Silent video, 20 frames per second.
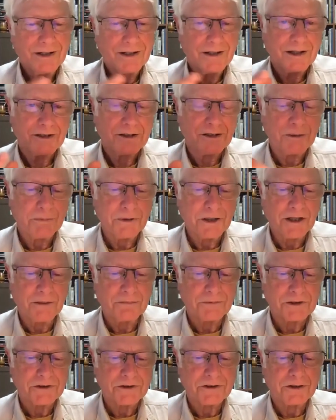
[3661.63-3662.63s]
And they
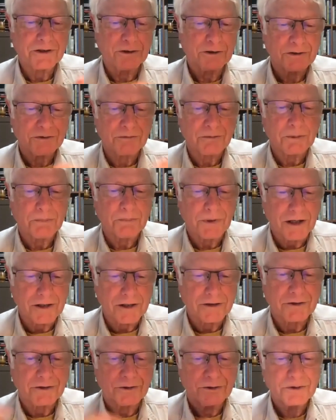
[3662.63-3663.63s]
become the skills of a
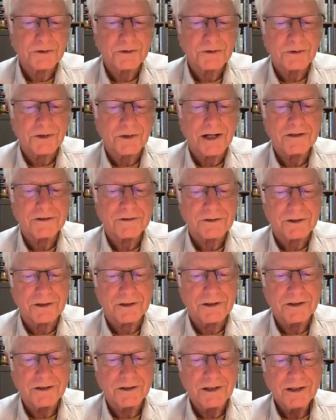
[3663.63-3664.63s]
predator who
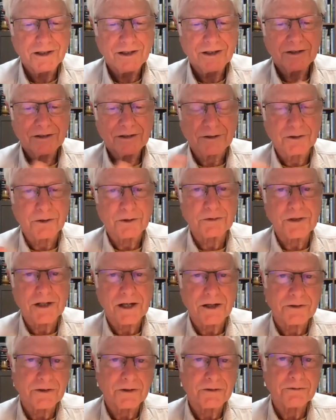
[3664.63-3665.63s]
strangely goes
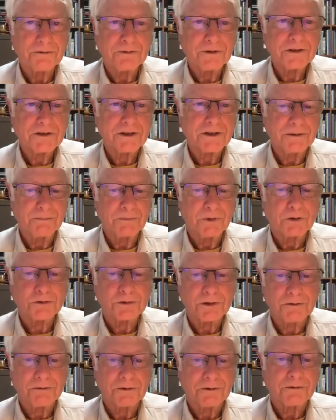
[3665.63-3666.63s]
out there fishing
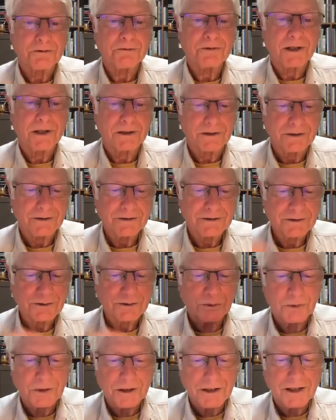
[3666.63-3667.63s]
mostly for fun. So
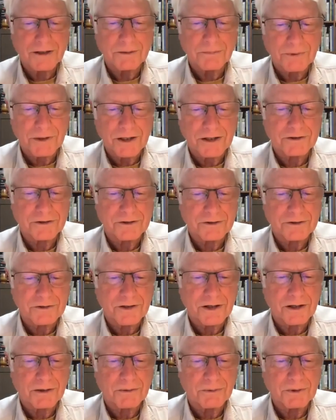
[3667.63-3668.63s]
what kind of predators
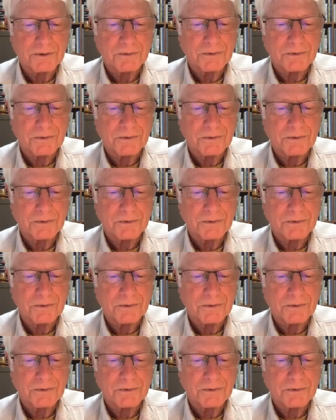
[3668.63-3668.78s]
are we?